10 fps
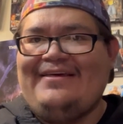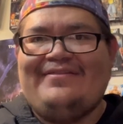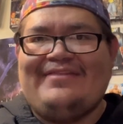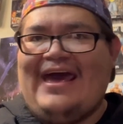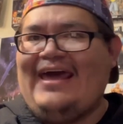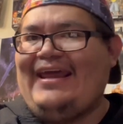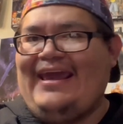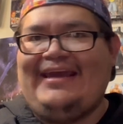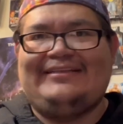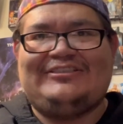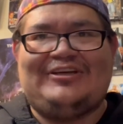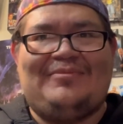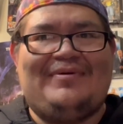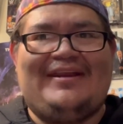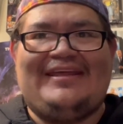that ain't
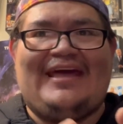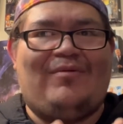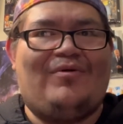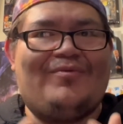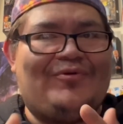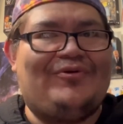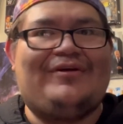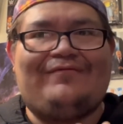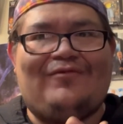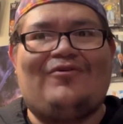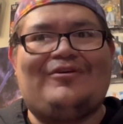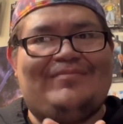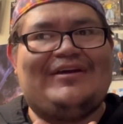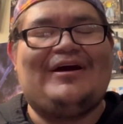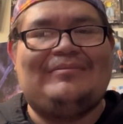somebody that we're rooting for to
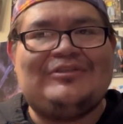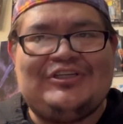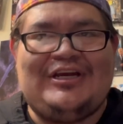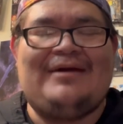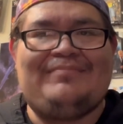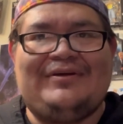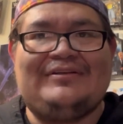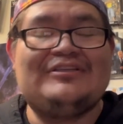become champion.